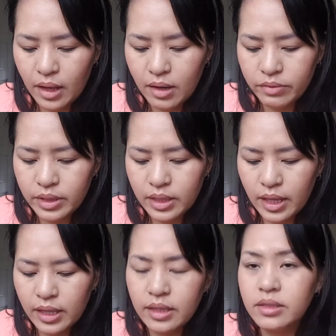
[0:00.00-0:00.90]
I really
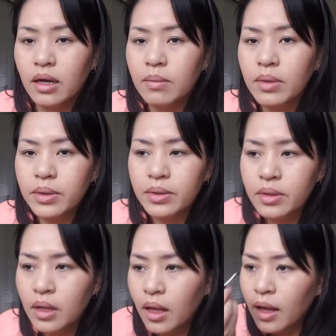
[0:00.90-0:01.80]
like this combo.
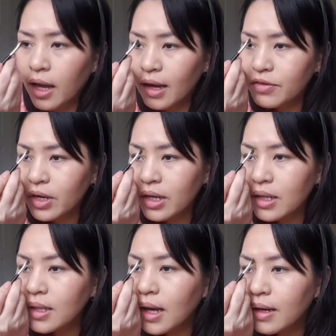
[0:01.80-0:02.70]
I've tried
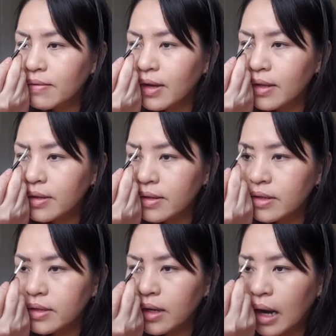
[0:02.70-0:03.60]
a lot of
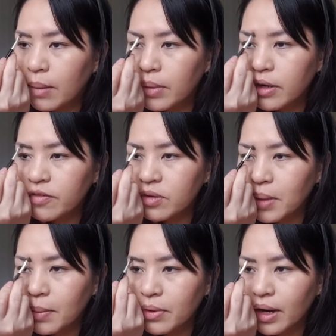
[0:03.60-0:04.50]
other combo for
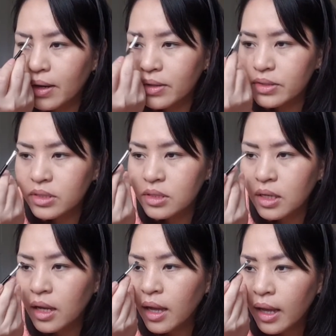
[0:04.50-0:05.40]
my brows,
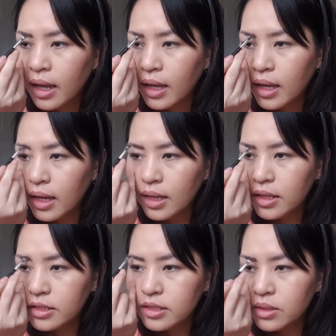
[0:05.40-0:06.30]
and
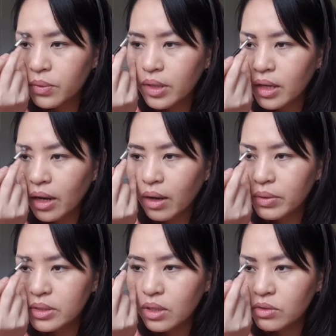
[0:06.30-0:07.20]
this is the one that I
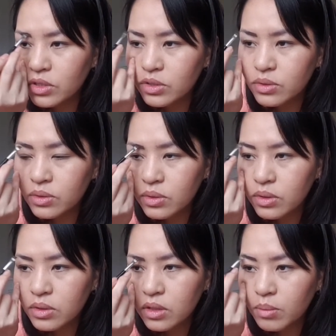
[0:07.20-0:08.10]
always go to
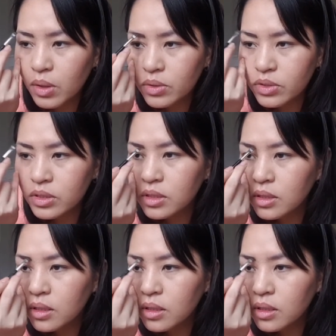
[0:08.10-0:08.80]
the most.